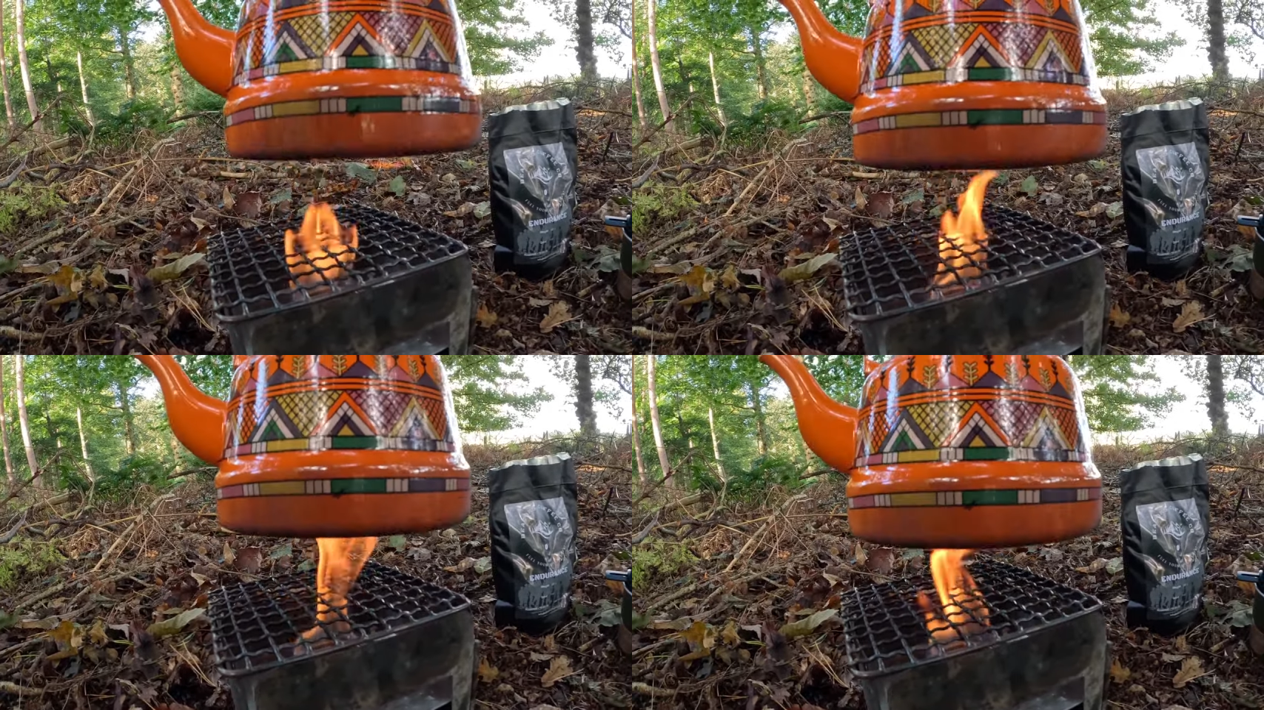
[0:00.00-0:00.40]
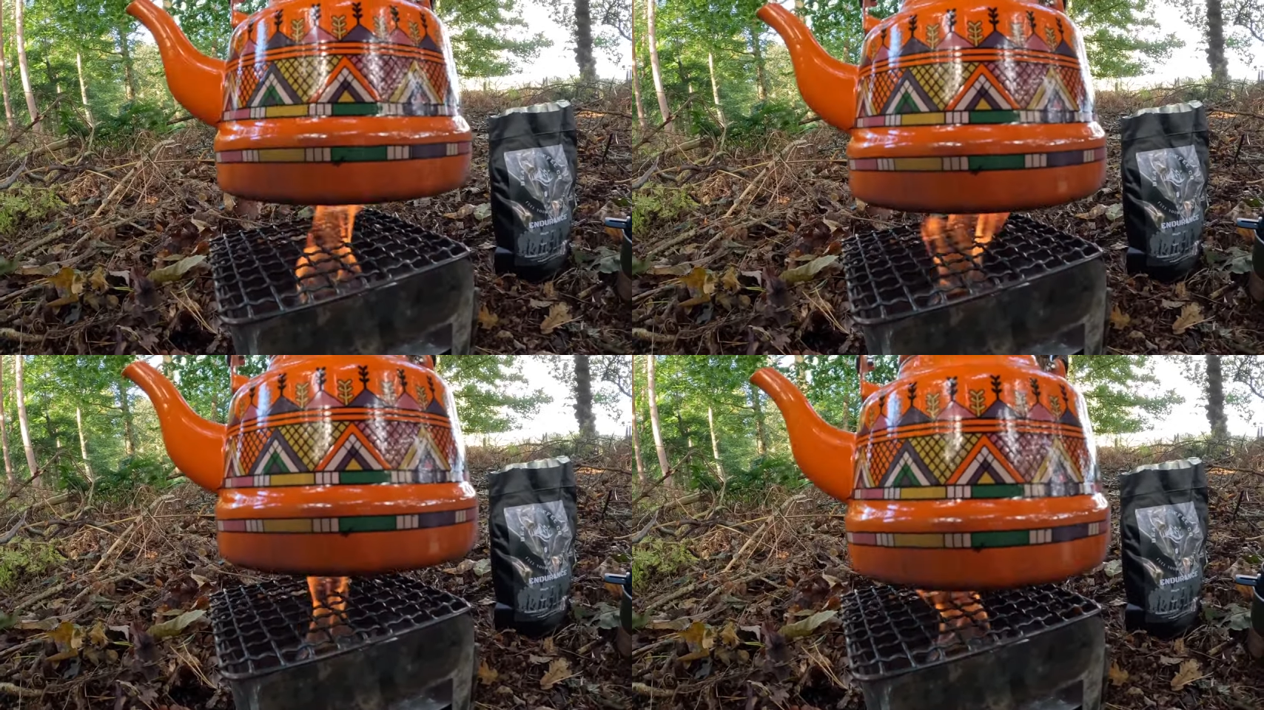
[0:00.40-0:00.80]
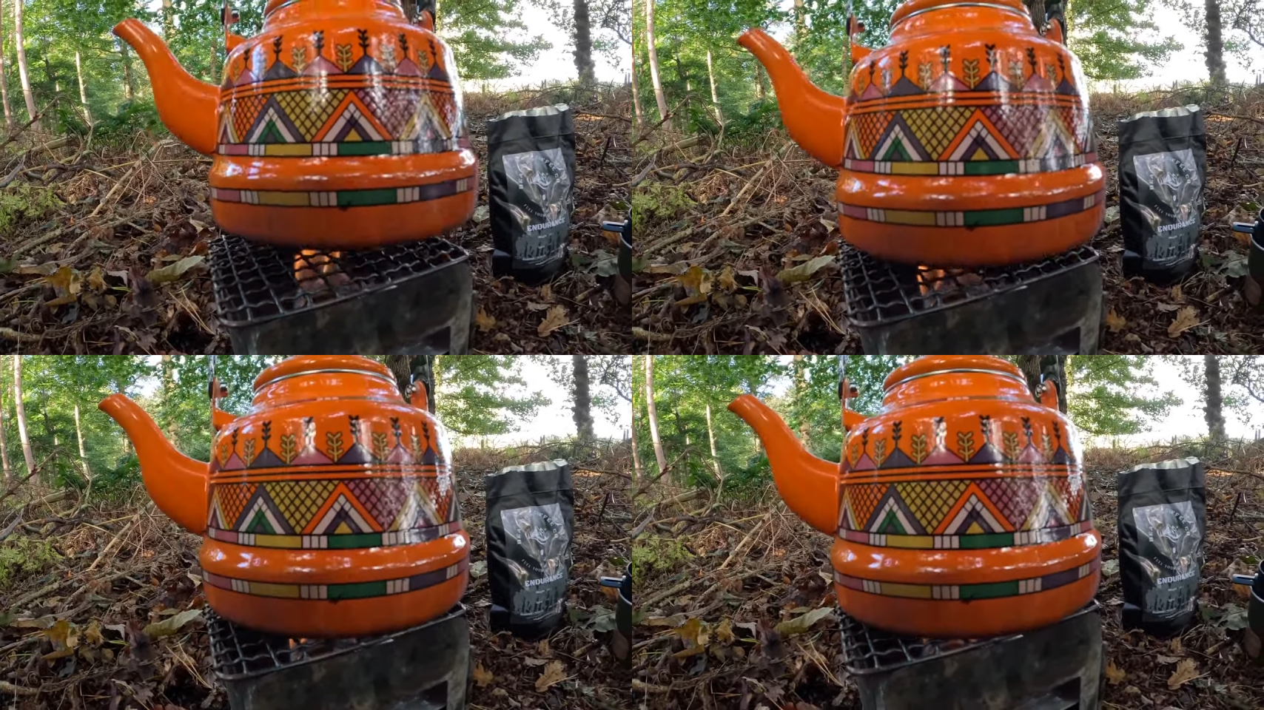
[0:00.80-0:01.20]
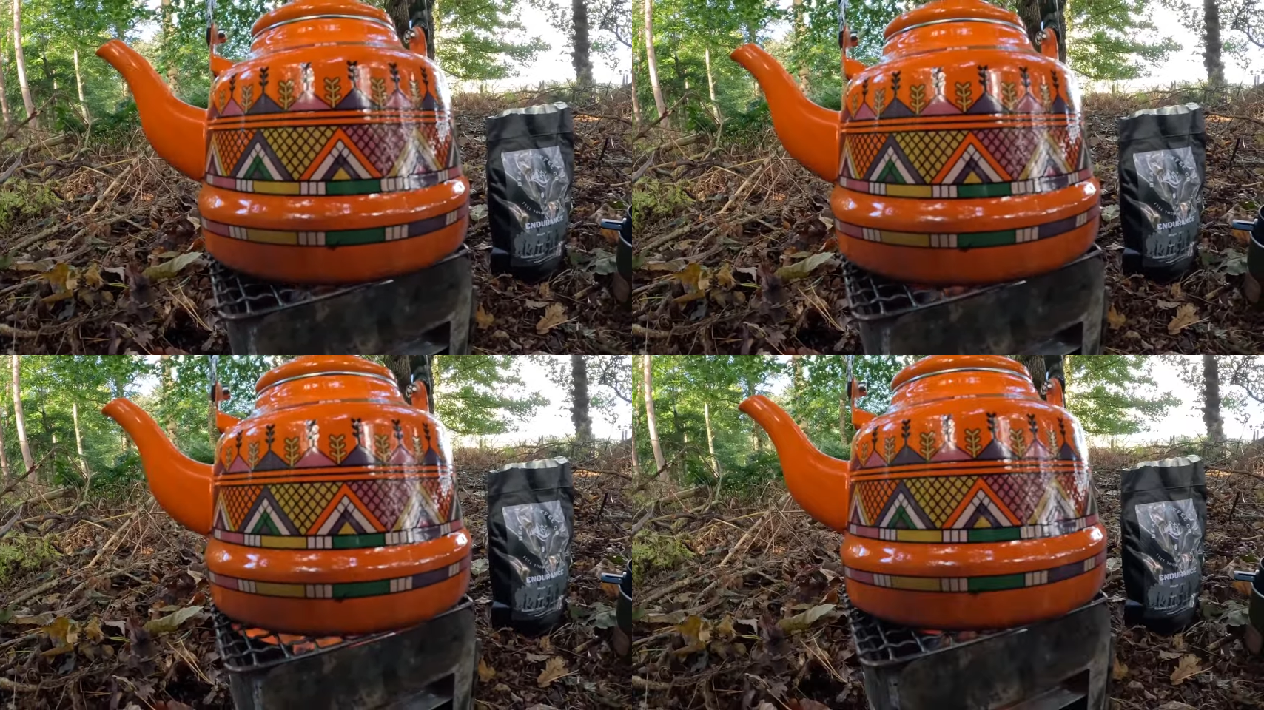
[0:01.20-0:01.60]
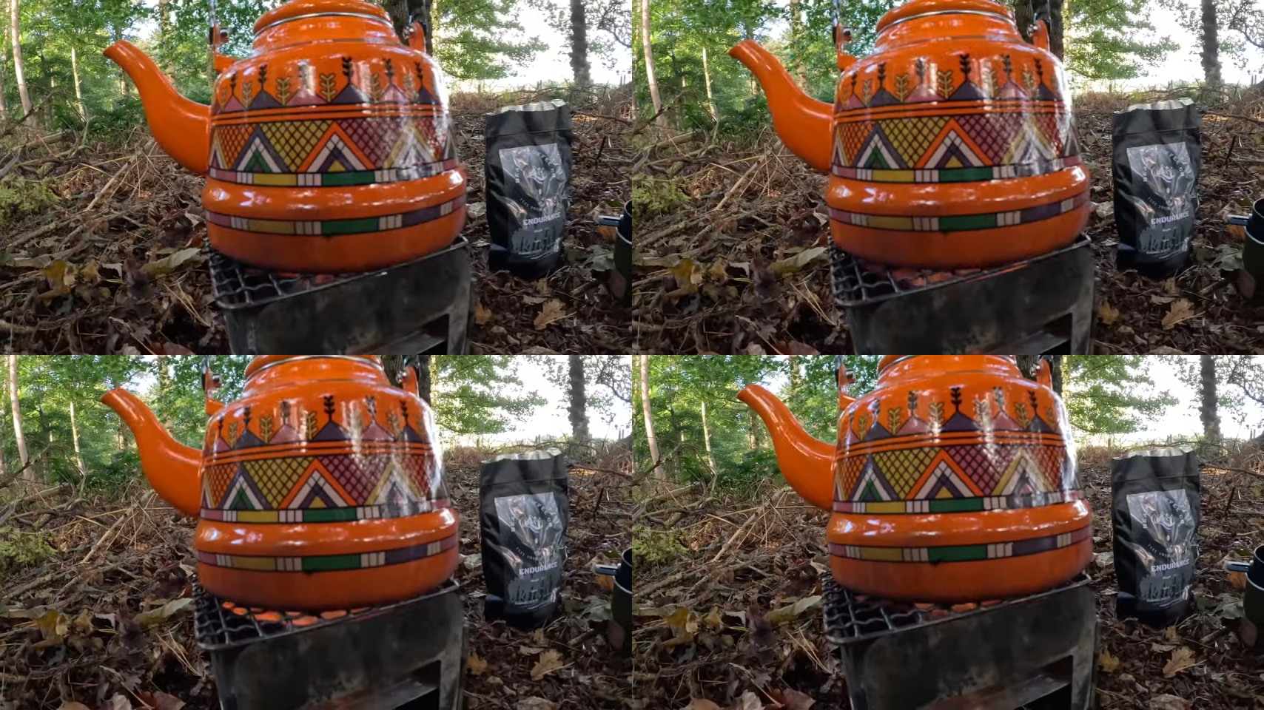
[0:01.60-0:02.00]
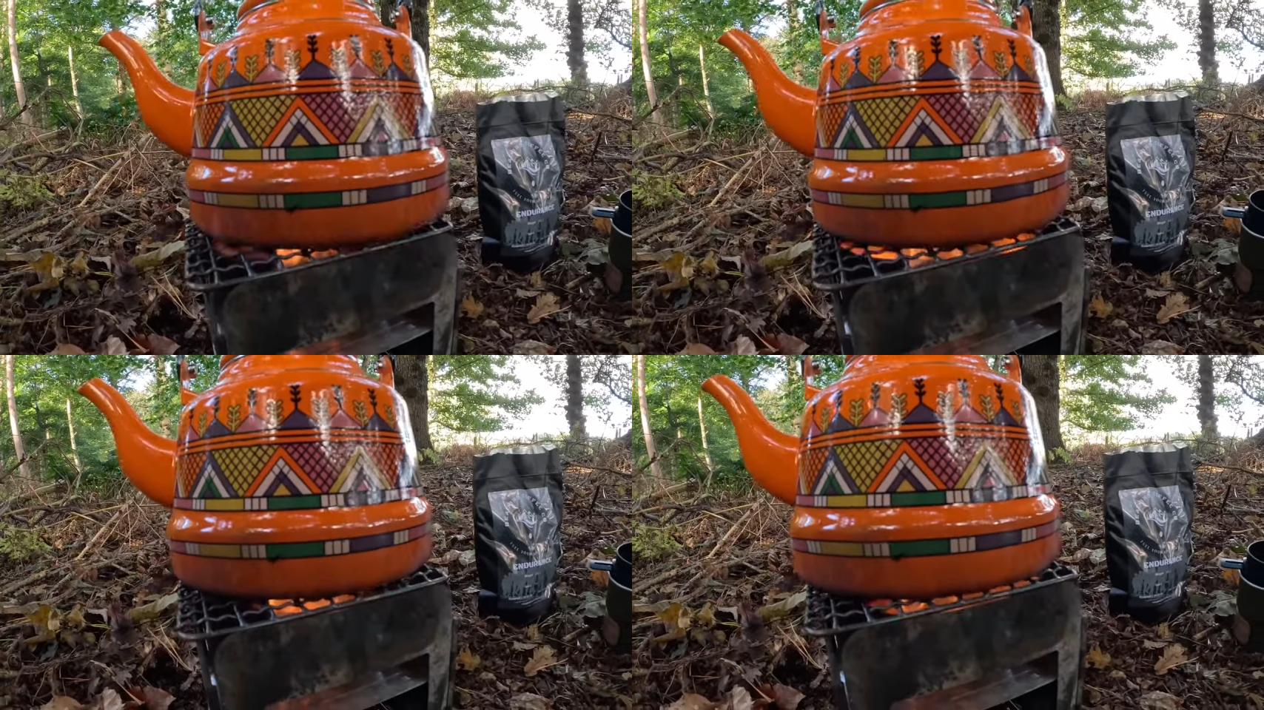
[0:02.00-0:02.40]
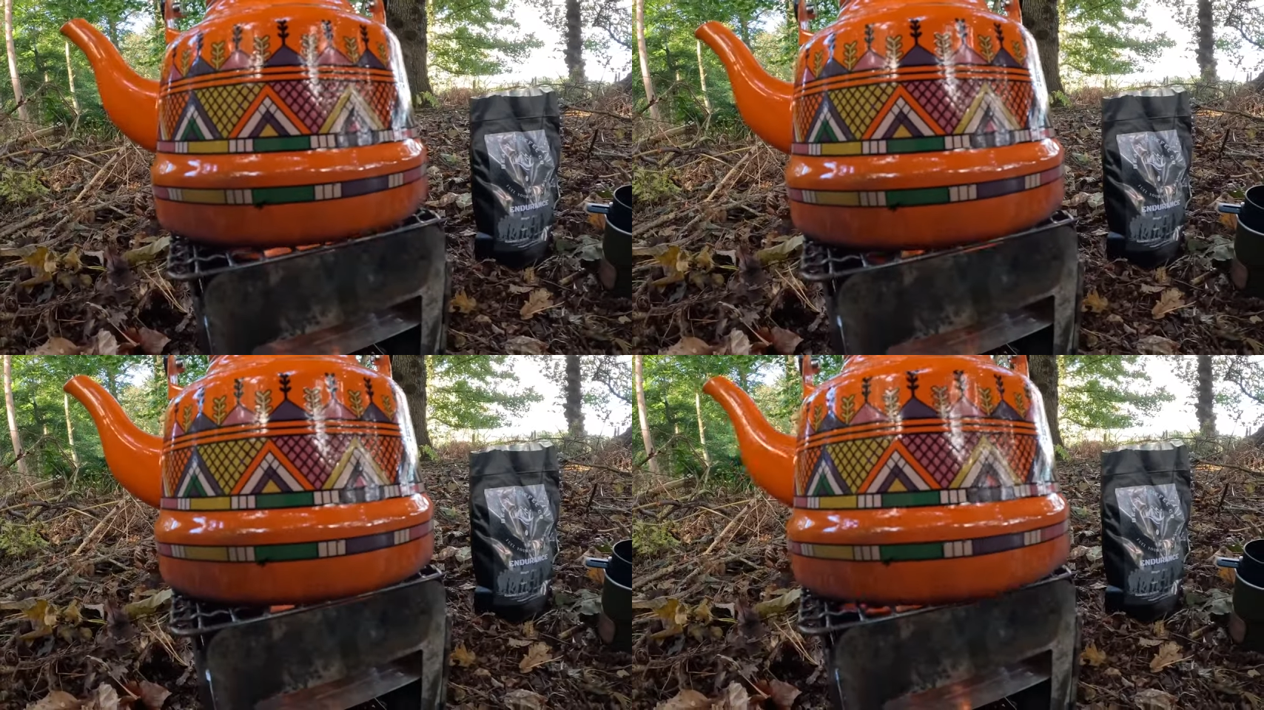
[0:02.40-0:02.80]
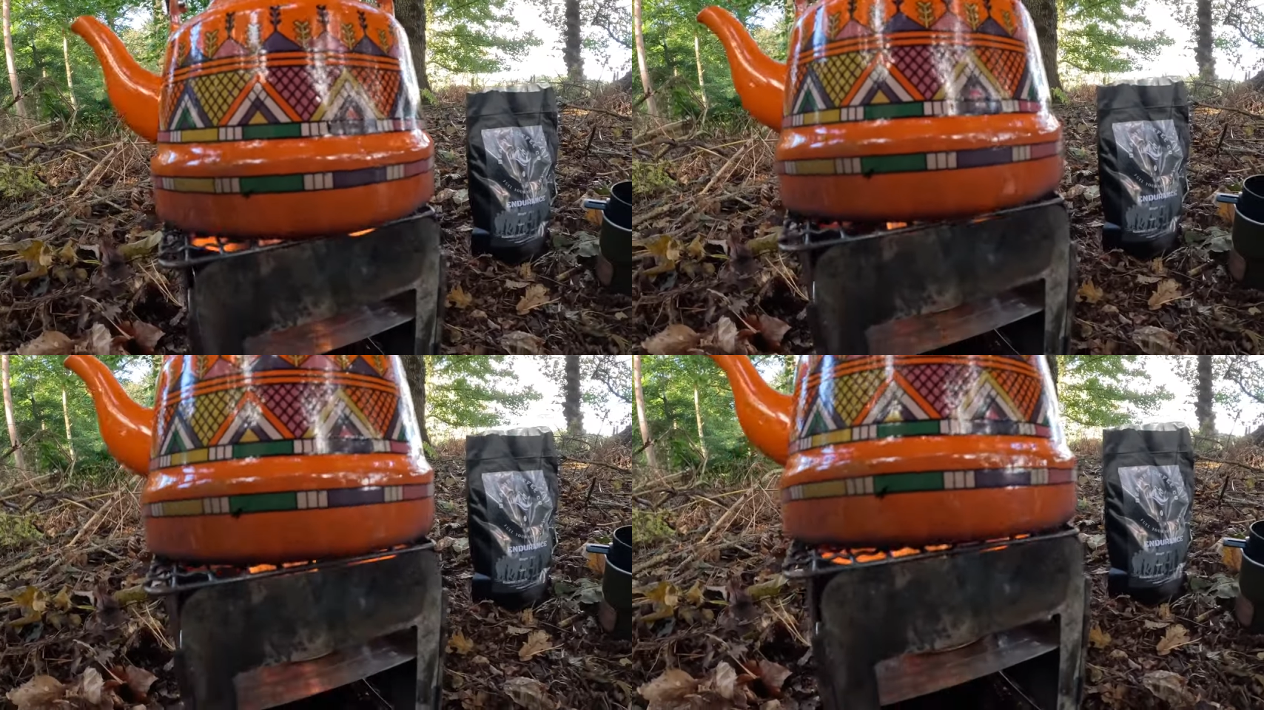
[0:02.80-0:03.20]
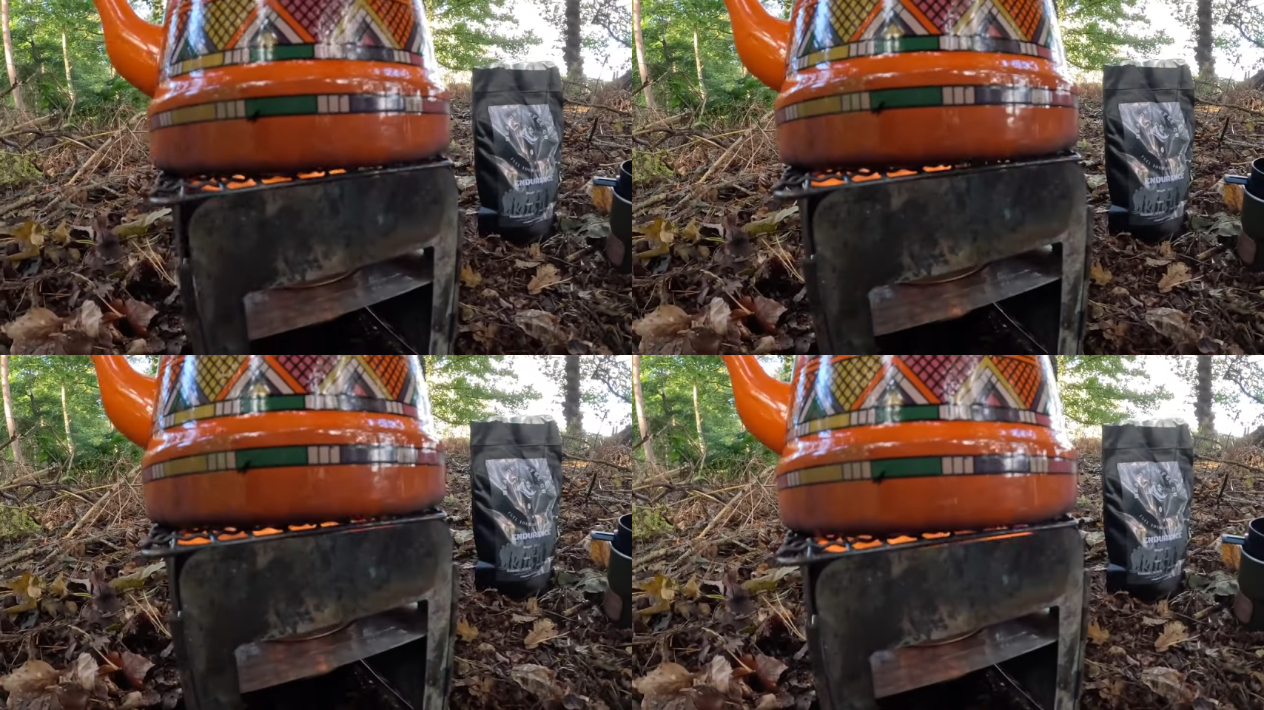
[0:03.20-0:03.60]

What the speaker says: [unreadable: no face in view]